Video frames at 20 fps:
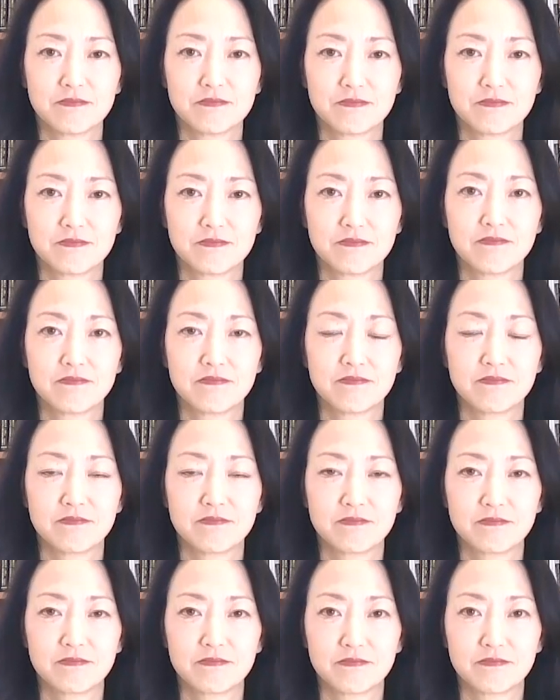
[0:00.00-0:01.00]

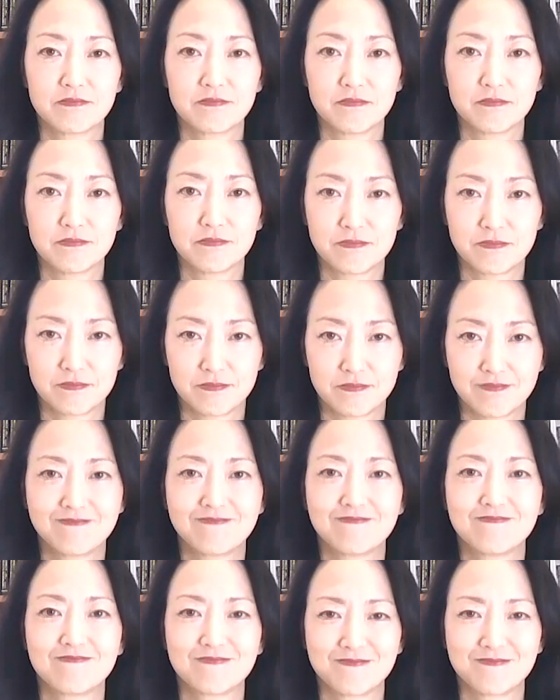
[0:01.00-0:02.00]

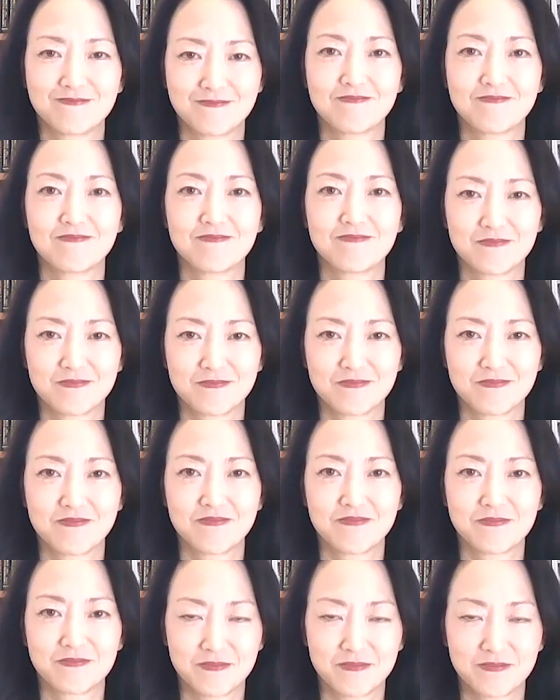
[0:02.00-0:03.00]

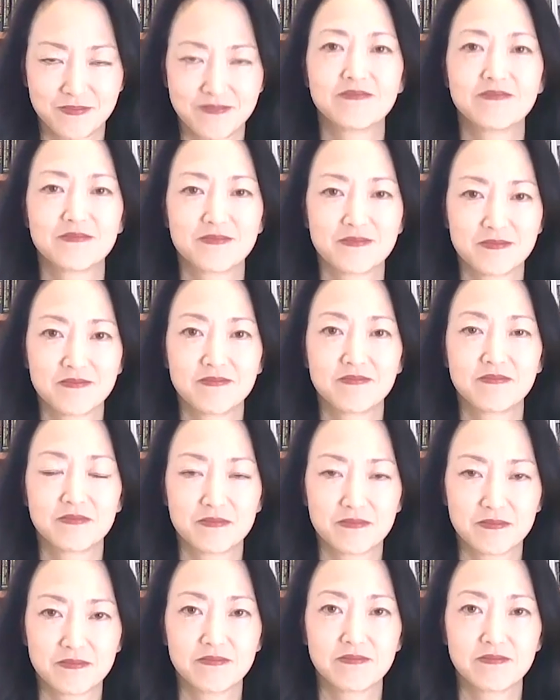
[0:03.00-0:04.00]

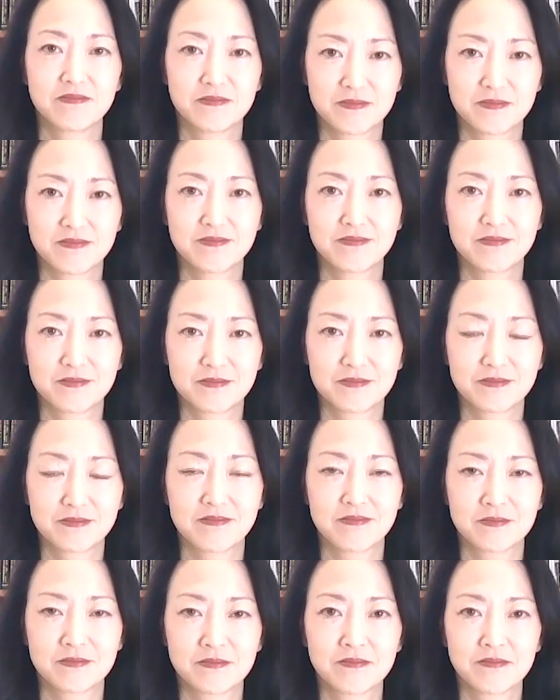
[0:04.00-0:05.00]

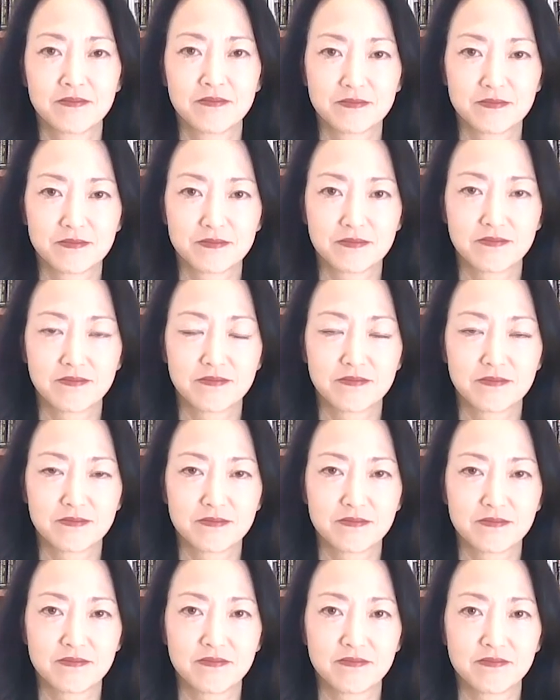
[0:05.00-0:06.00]

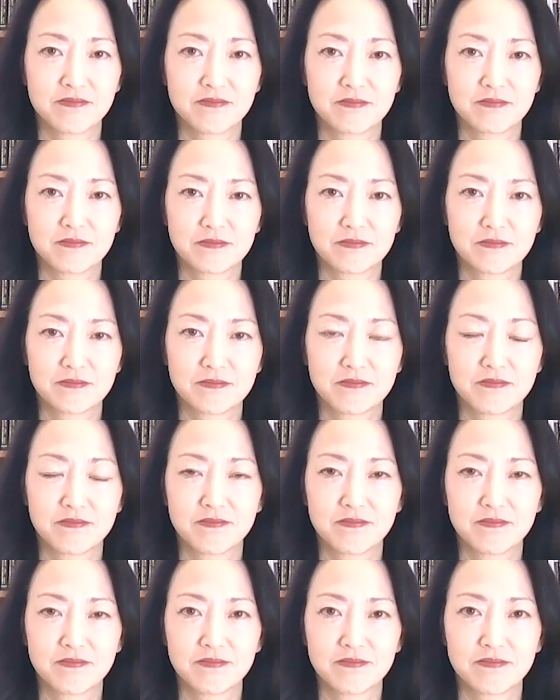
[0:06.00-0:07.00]

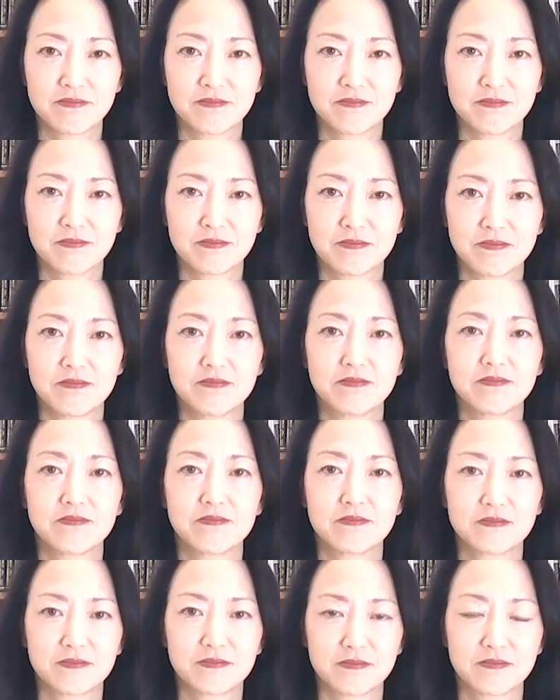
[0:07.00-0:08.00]
[no speech]